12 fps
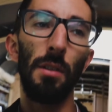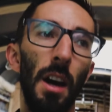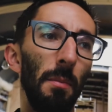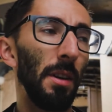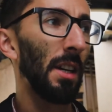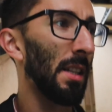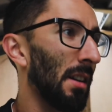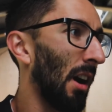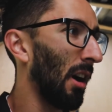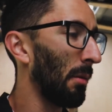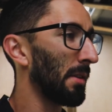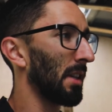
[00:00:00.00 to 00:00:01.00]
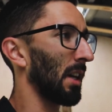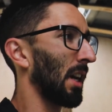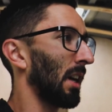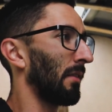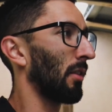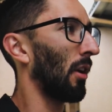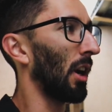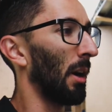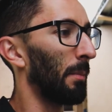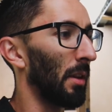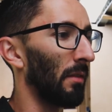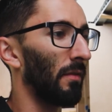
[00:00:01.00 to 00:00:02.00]
that, because I always get kind of caught
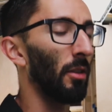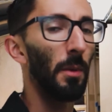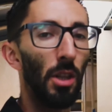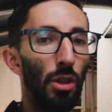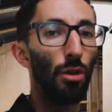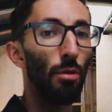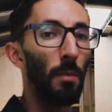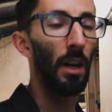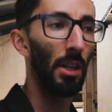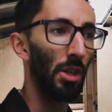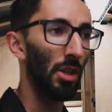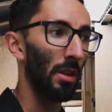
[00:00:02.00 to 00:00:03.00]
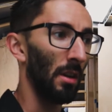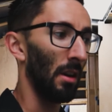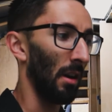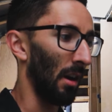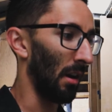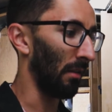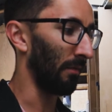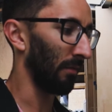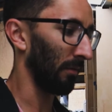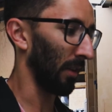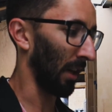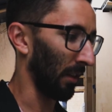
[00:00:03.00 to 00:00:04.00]
up in filming too much
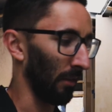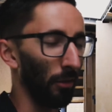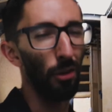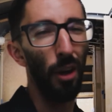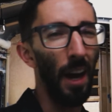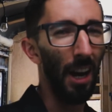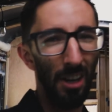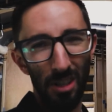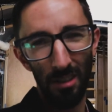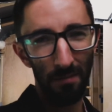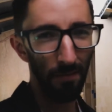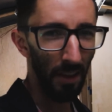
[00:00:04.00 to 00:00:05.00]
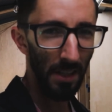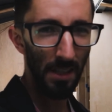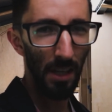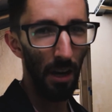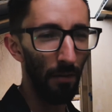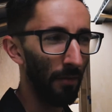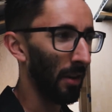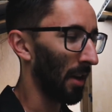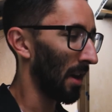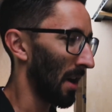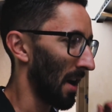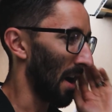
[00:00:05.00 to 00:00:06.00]
of like the little action fun stuff.
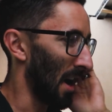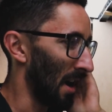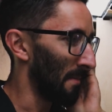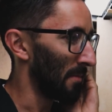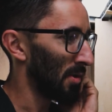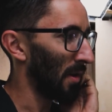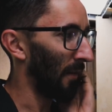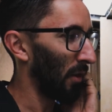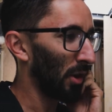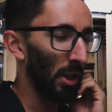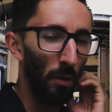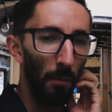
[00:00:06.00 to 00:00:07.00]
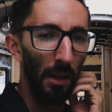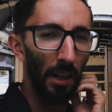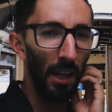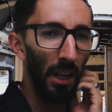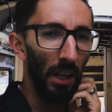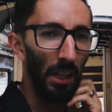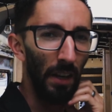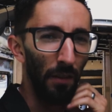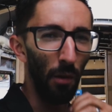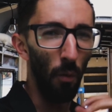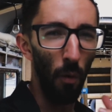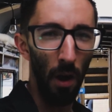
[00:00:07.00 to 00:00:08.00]
If you just want me to kind of like give
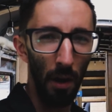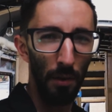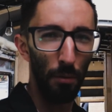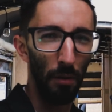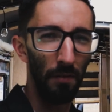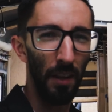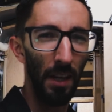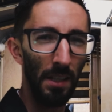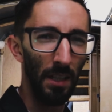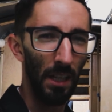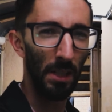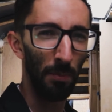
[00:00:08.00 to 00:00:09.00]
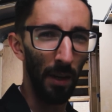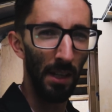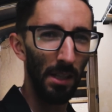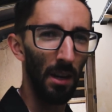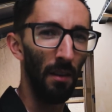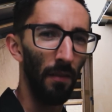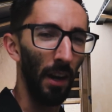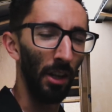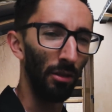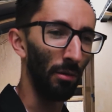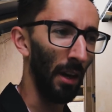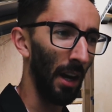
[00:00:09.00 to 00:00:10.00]
you a walkthrough of things and explain stuff, I can
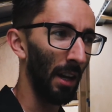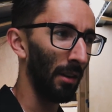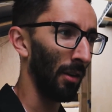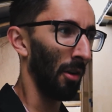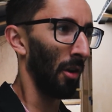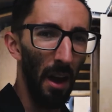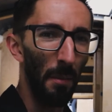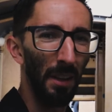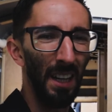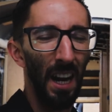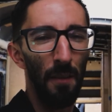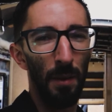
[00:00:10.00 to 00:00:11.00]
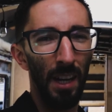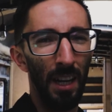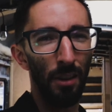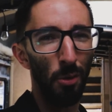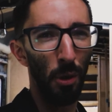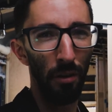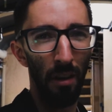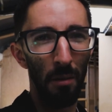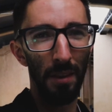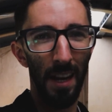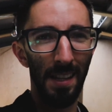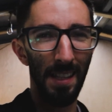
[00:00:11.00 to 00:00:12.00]
do that. Emily and I have been kind of toying around
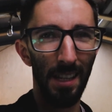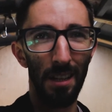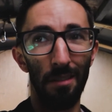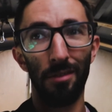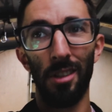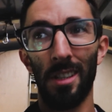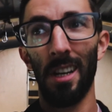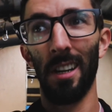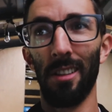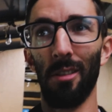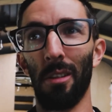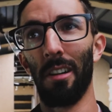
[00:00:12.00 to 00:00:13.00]
with the idea of just kind of doing